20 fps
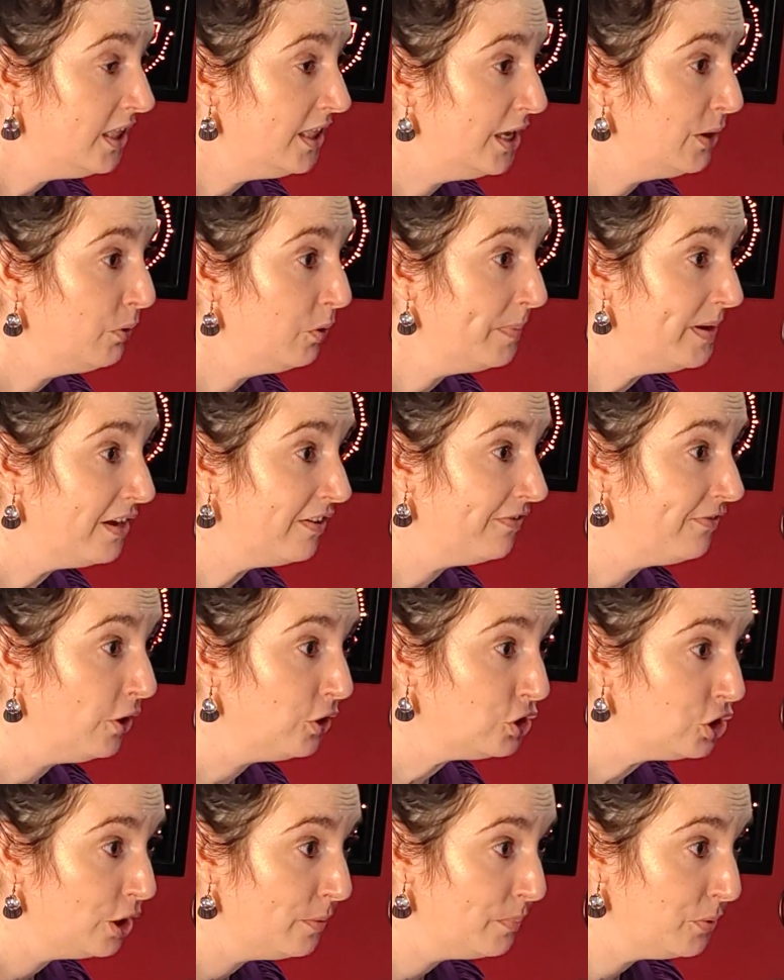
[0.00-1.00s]
There will be a
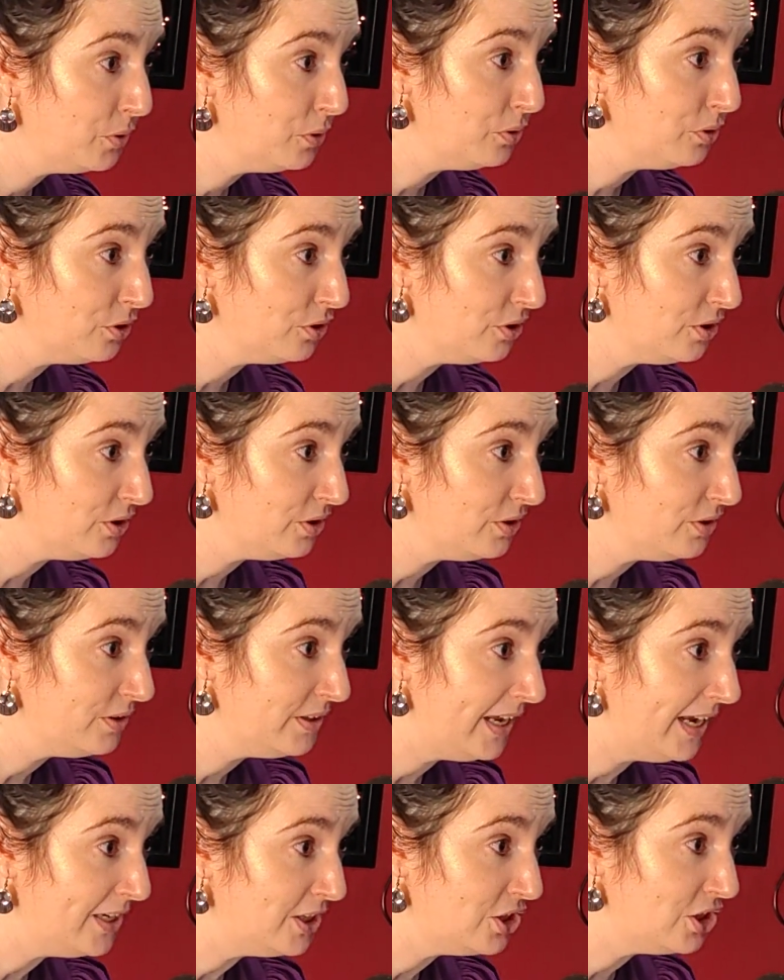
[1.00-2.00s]
photo booth
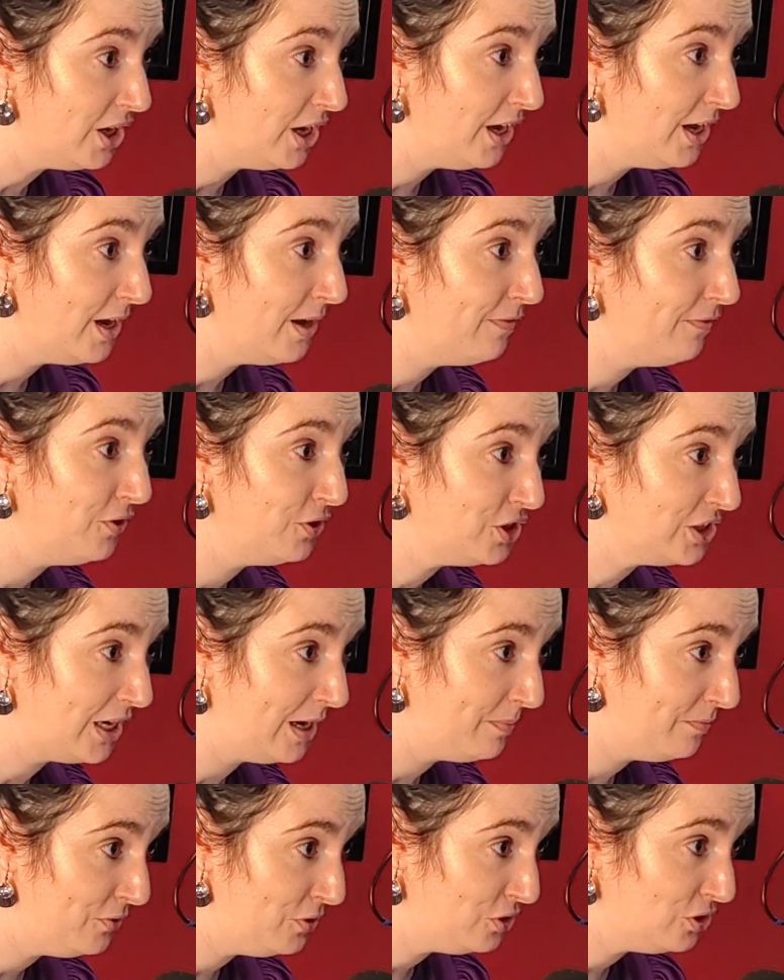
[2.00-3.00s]
that
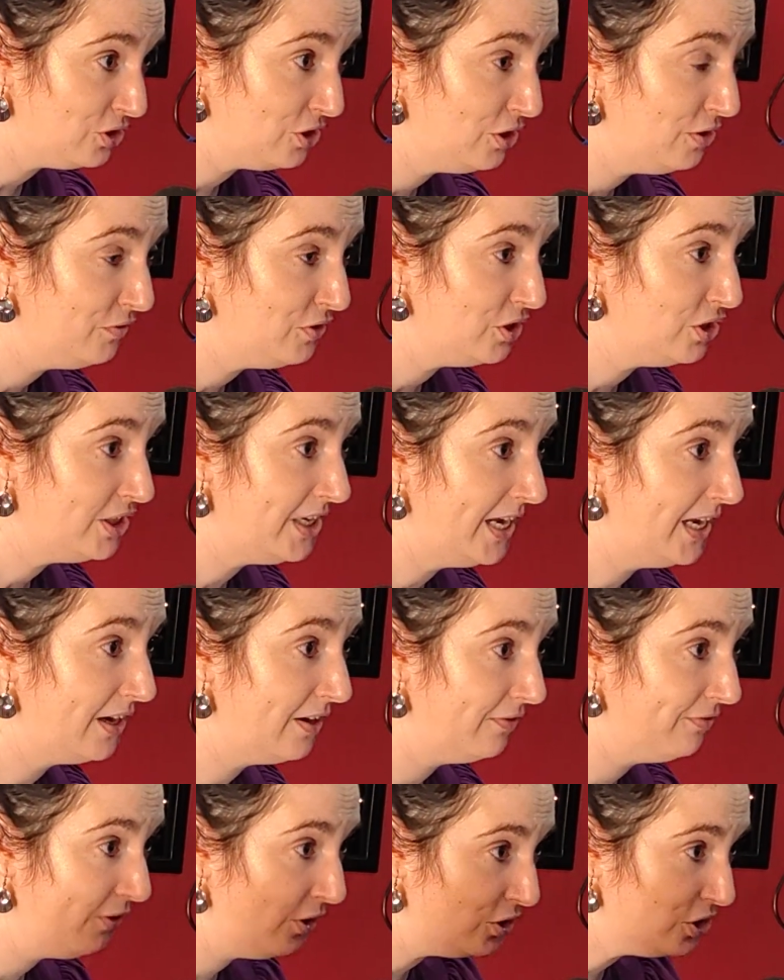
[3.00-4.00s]
first come, first serve to
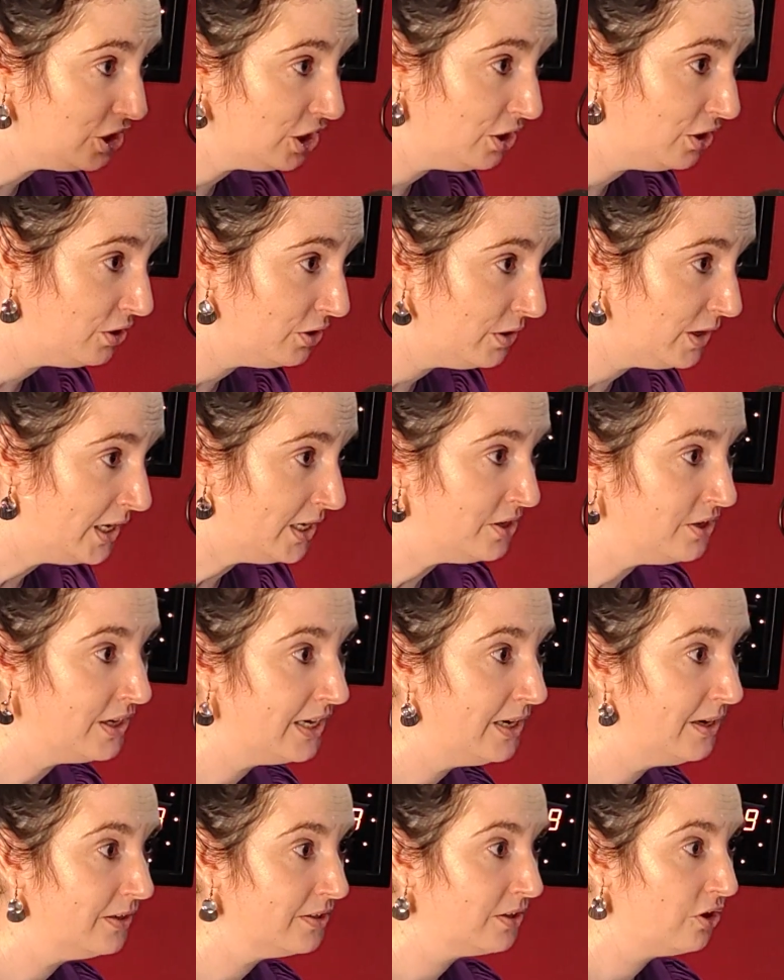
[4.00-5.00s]
take a photo and
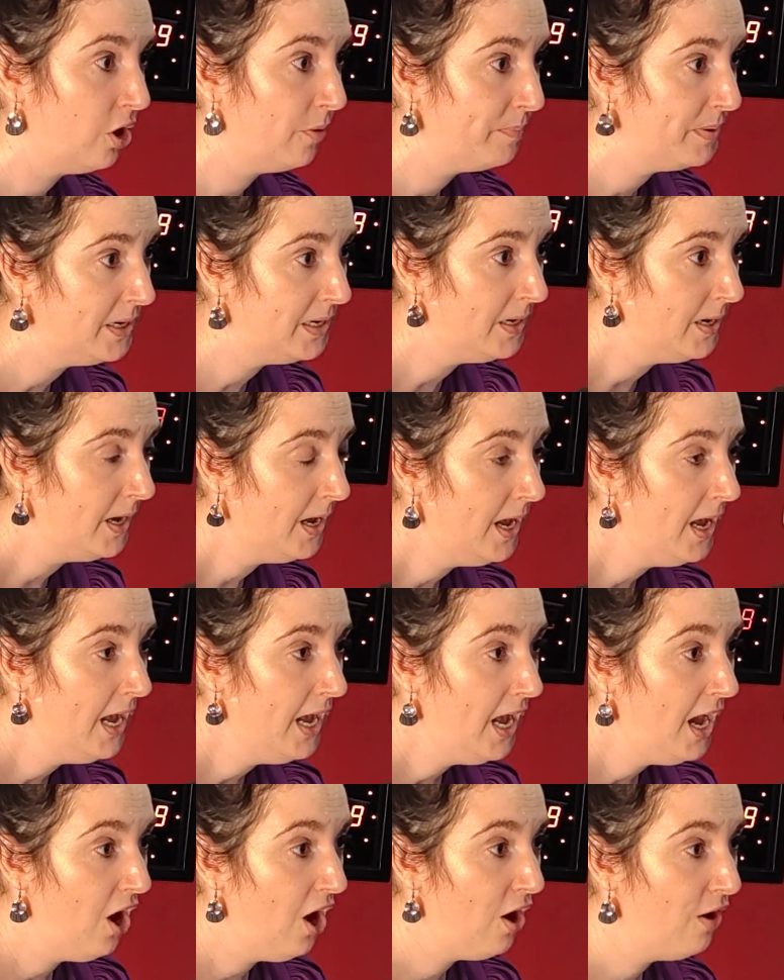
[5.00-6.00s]
you get a copy
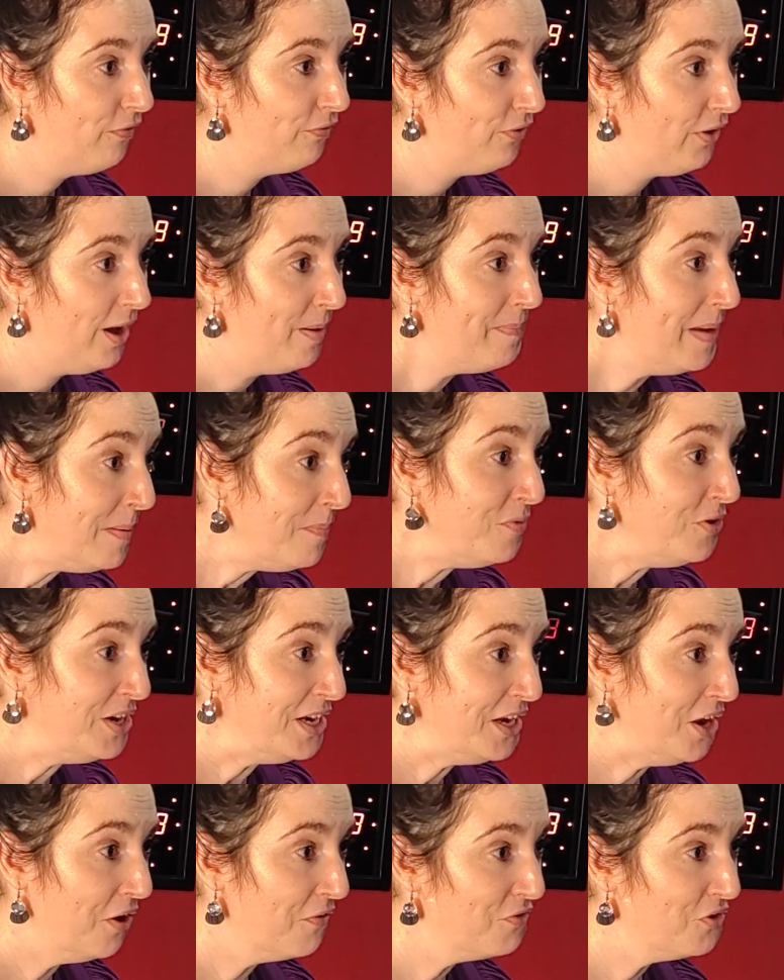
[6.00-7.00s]
of a
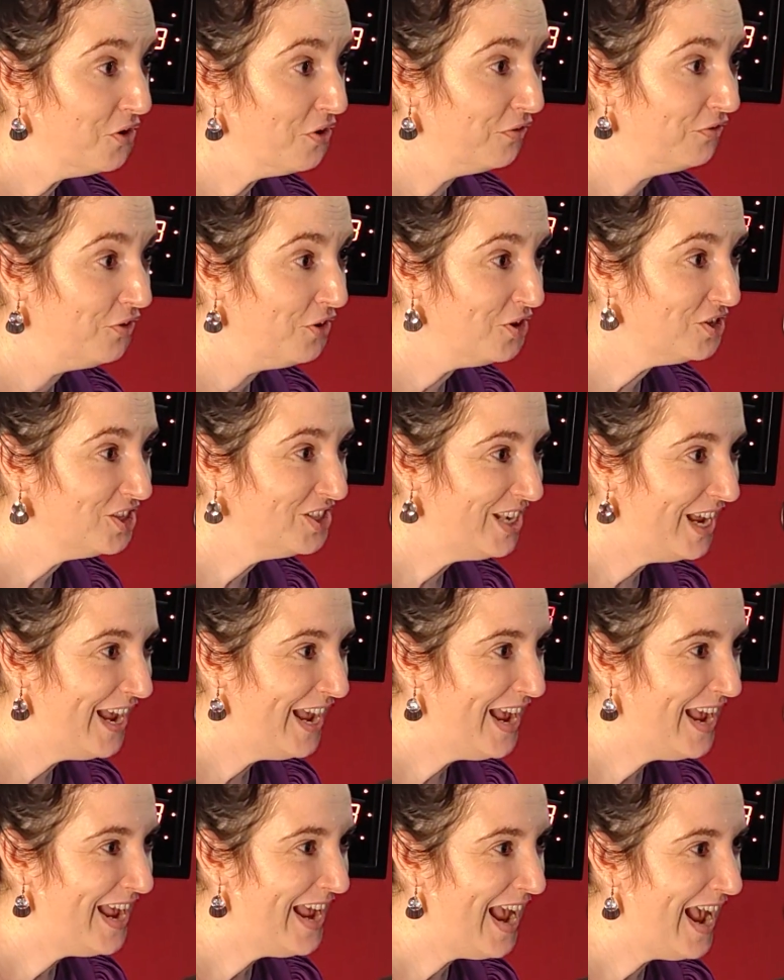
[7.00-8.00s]
memory of your first
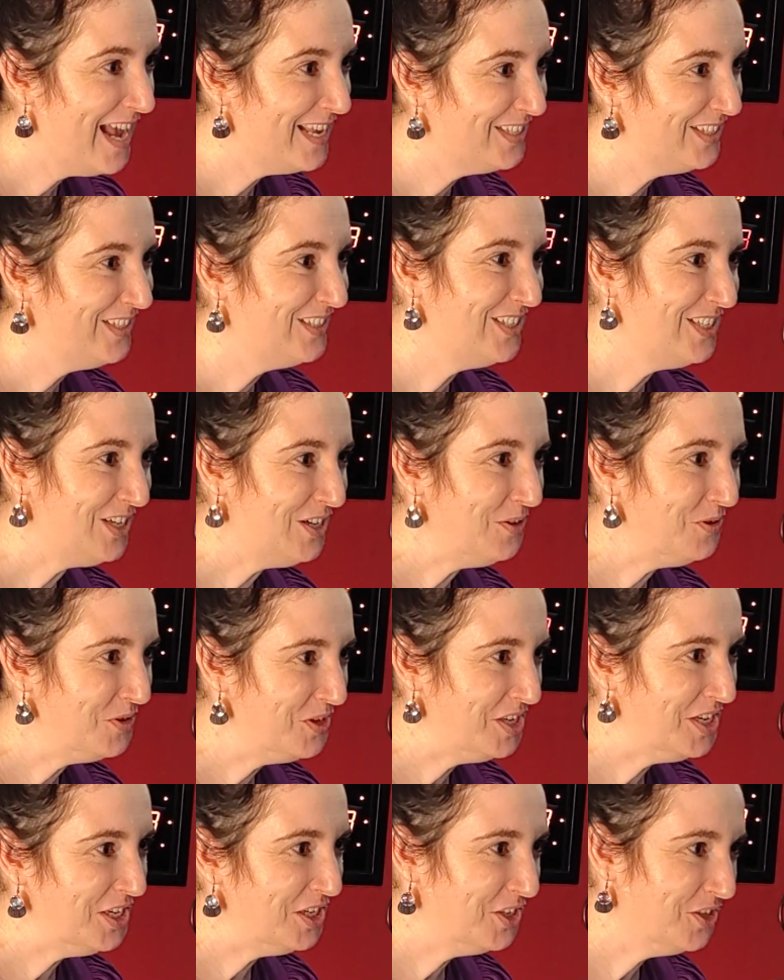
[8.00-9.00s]
day as a
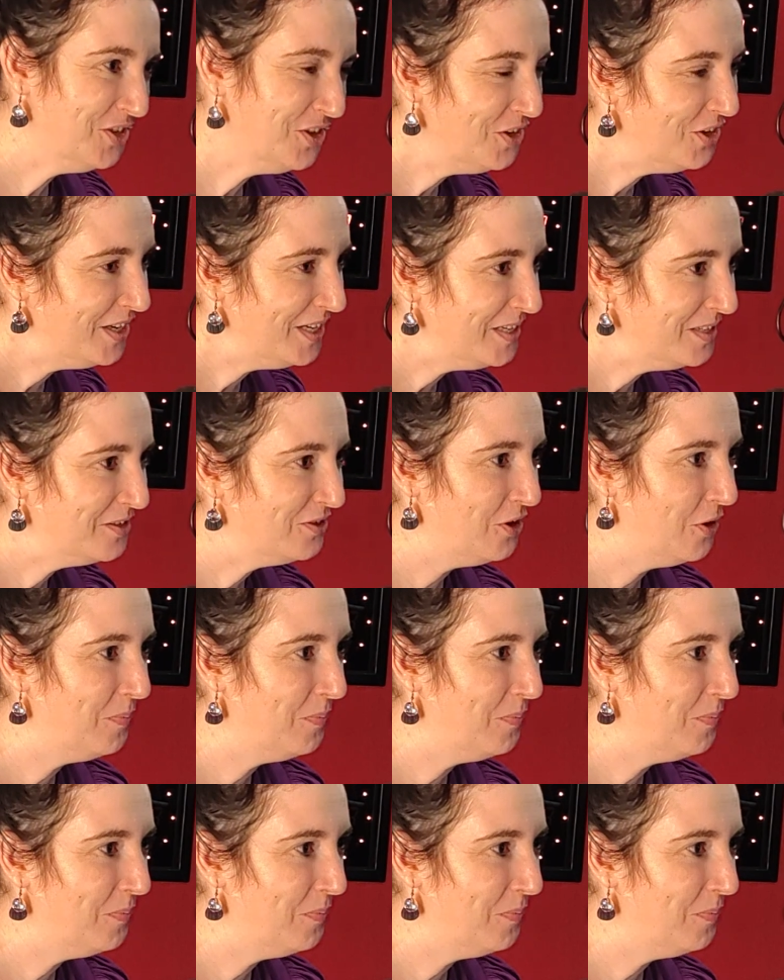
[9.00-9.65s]
TUT student.